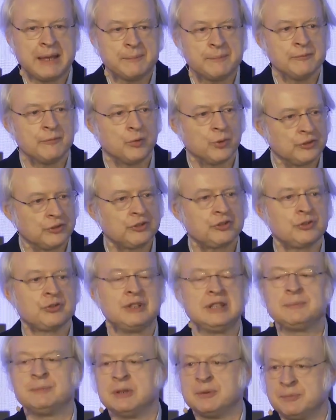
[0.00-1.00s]
worse
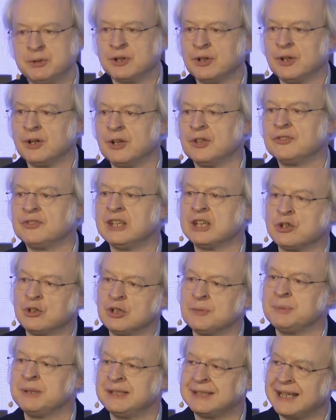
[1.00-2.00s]
treatment because they
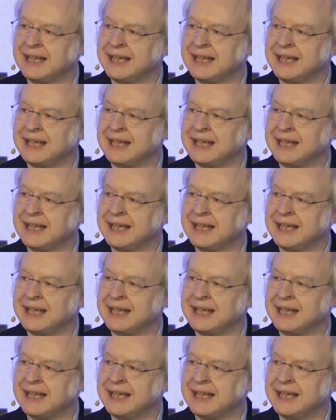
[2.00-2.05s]
could have been